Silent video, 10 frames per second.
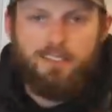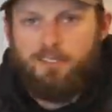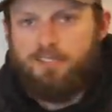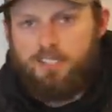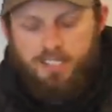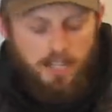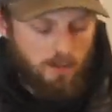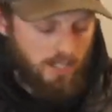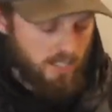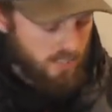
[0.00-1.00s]
ton of fish that
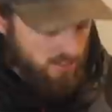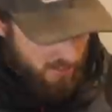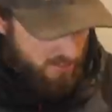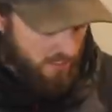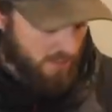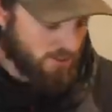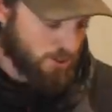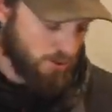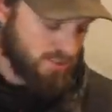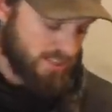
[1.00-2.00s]
way. So that's kind of the
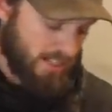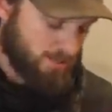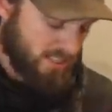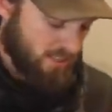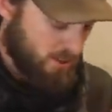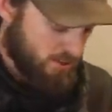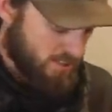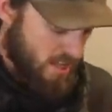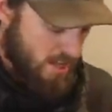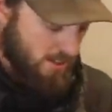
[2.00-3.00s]
two setups I
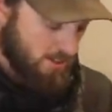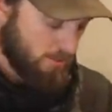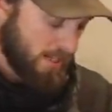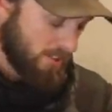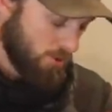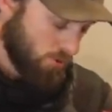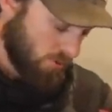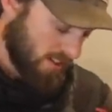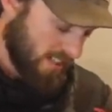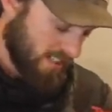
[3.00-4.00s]
use or to my
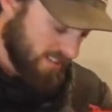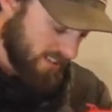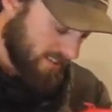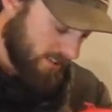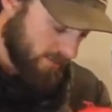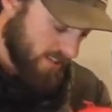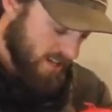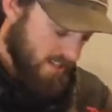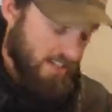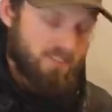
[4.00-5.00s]
two rigging systems.
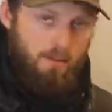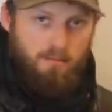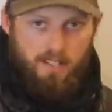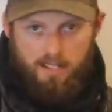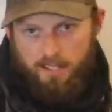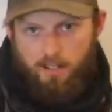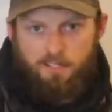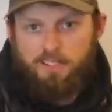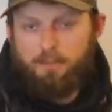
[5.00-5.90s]
If I'm, you know, if